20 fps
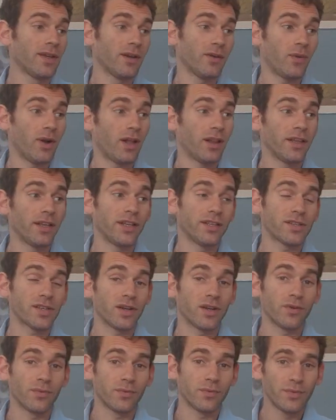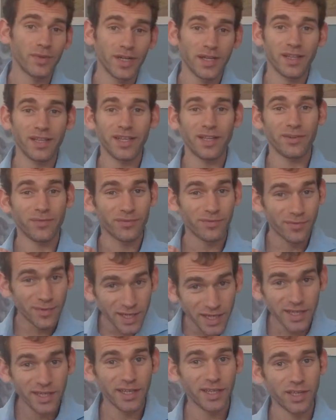Well, it's a really,
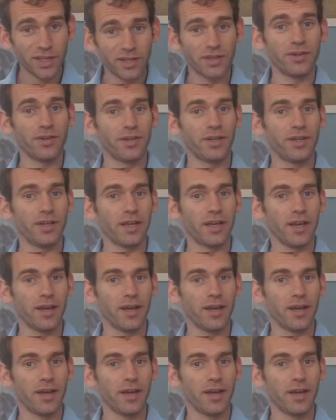really good